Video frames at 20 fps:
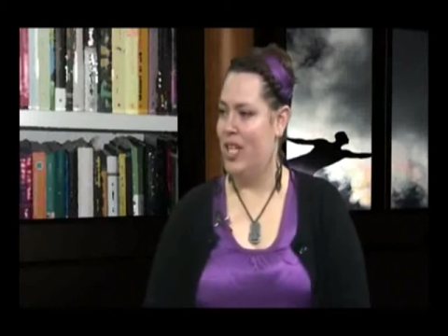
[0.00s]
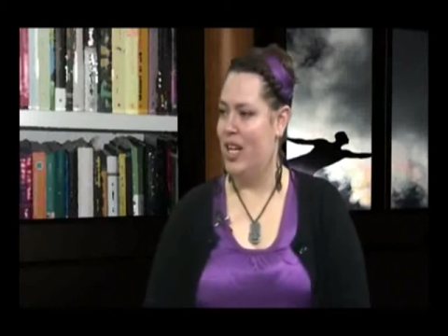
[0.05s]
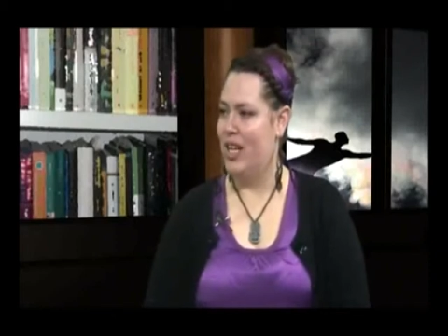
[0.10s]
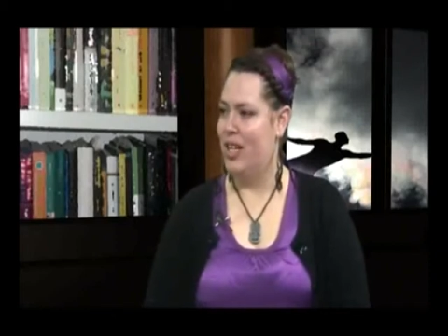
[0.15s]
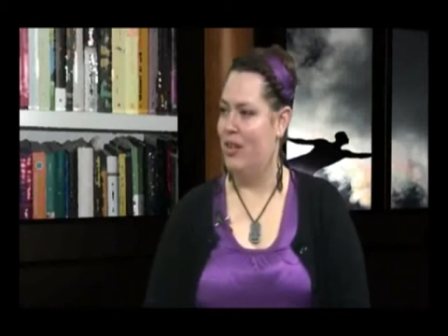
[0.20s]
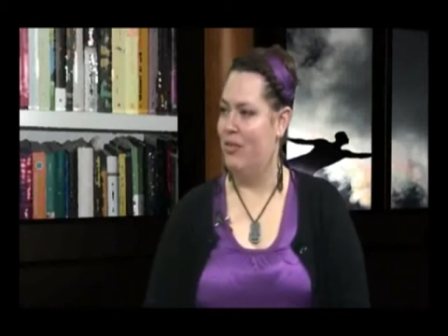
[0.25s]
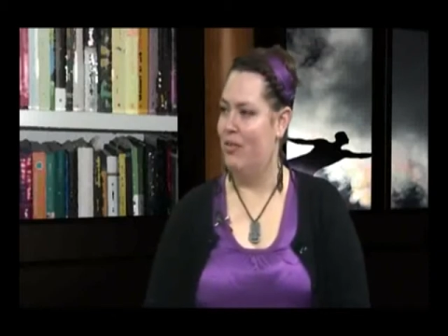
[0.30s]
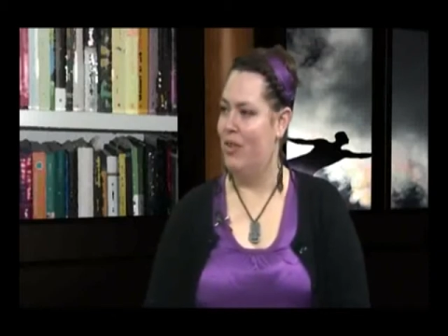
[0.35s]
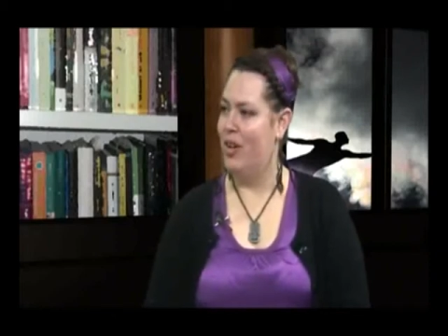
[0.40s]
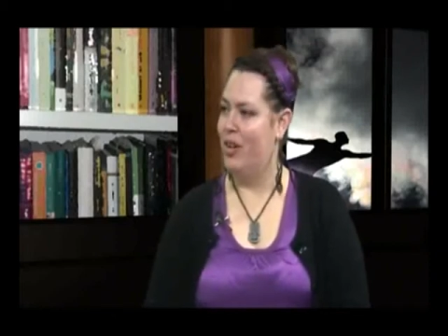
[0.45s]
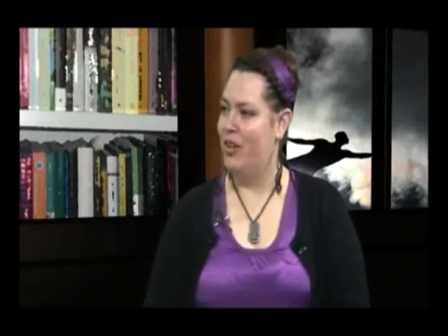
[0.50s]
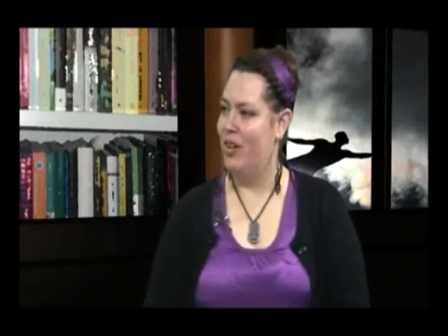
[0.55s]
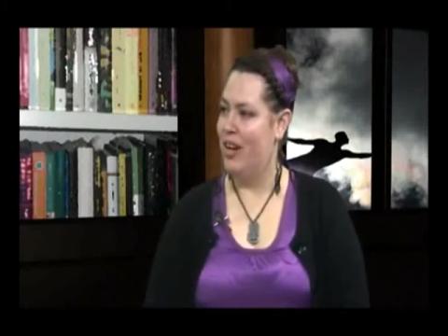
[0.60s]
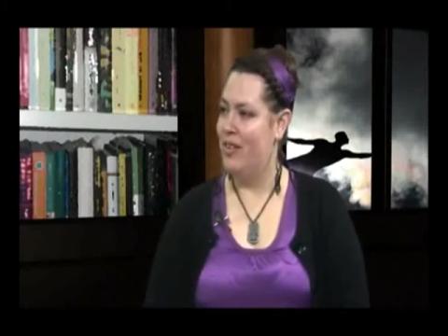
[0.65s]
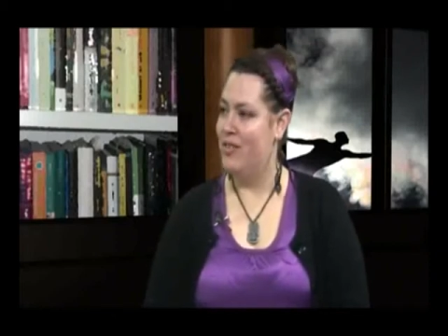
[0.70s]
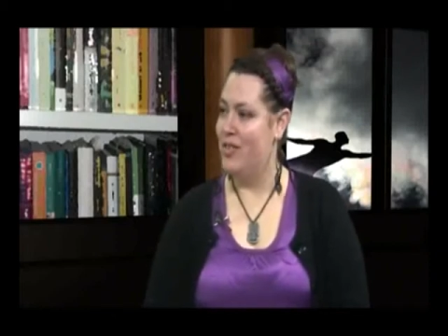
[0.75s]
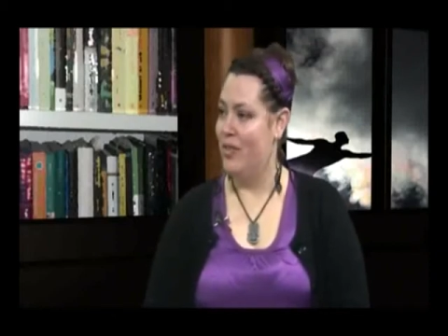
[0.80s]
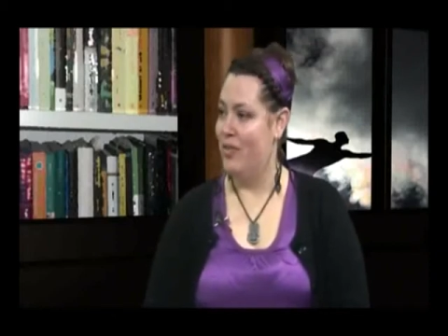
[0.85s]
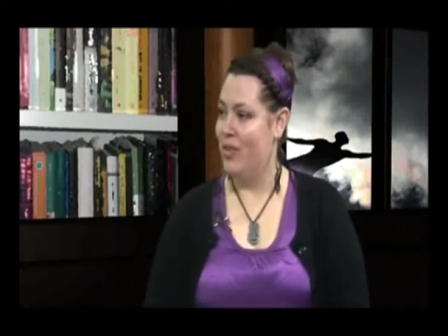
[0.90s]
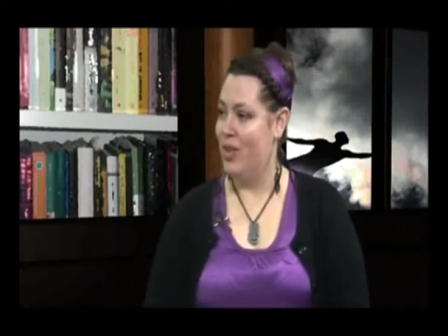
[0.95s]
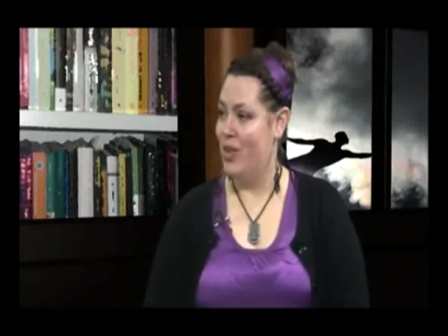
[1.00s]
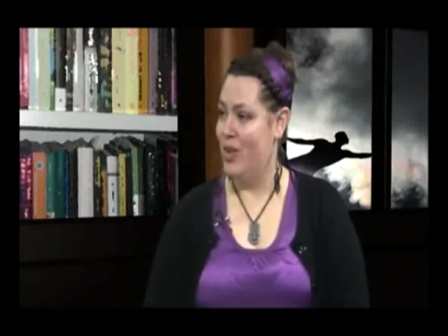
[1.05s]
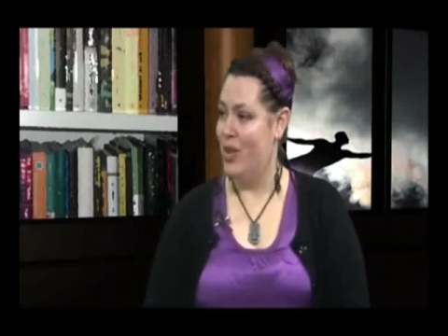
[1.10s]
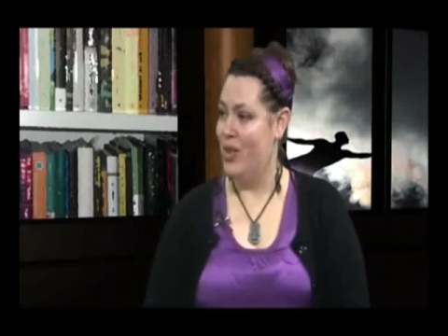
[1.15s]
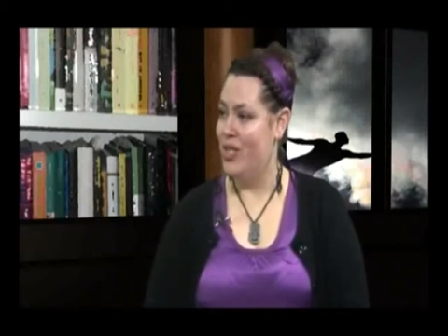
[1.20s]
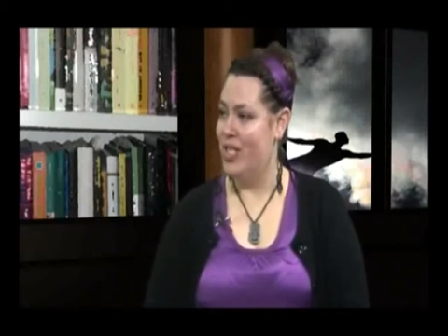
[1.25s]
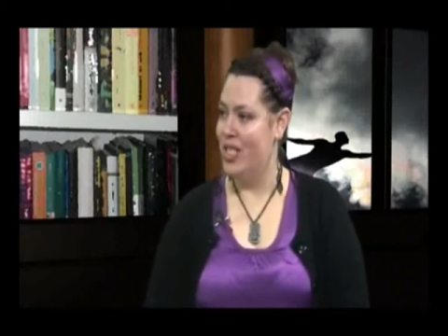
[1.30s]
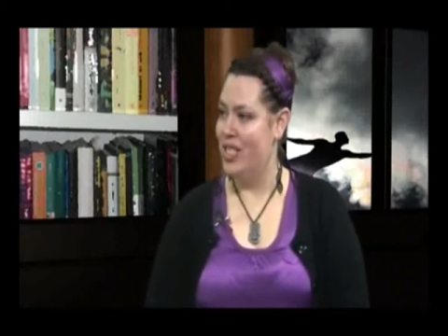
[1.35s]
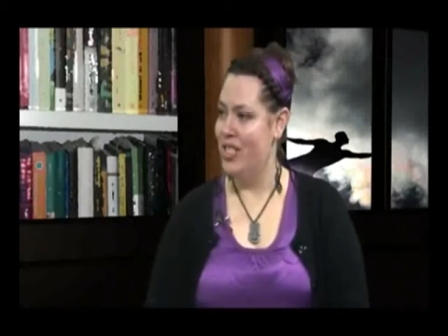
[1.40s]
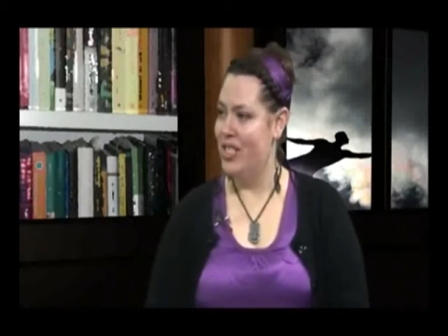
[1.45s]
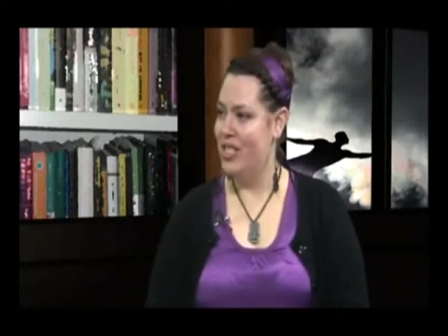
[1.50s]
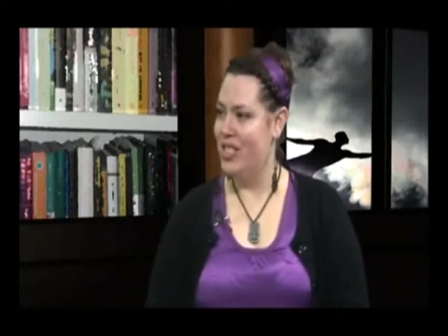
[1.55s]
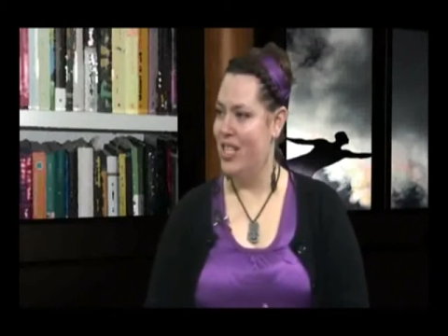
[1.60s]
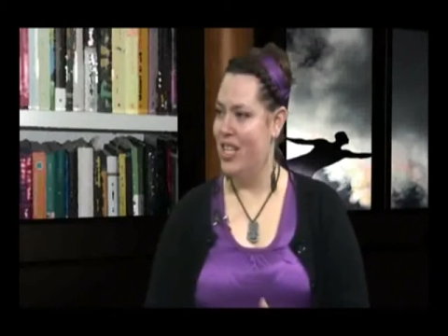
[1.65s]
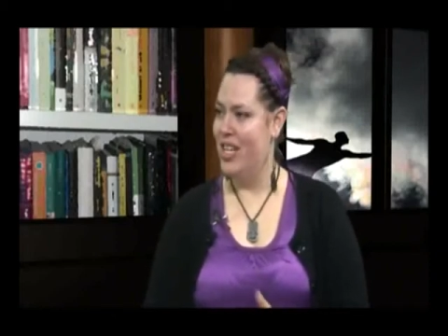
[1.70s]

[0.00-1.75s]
taking photographs of the nurses,